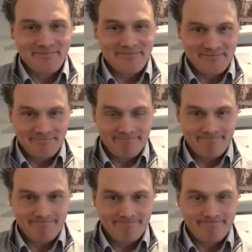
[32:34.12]

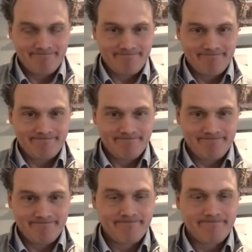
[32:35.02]

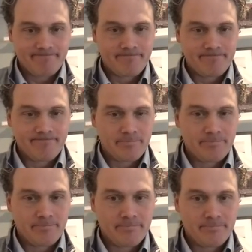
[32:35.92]

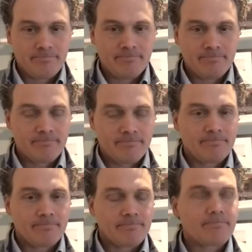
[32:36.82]

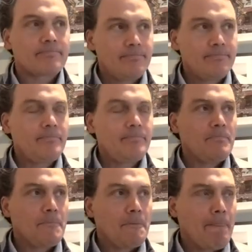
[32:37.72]

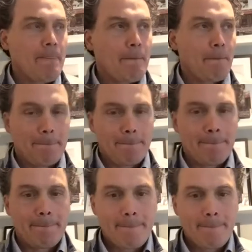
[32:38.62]

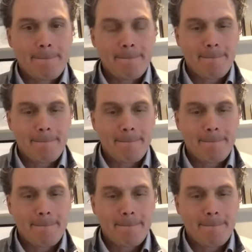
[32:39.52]
(silent)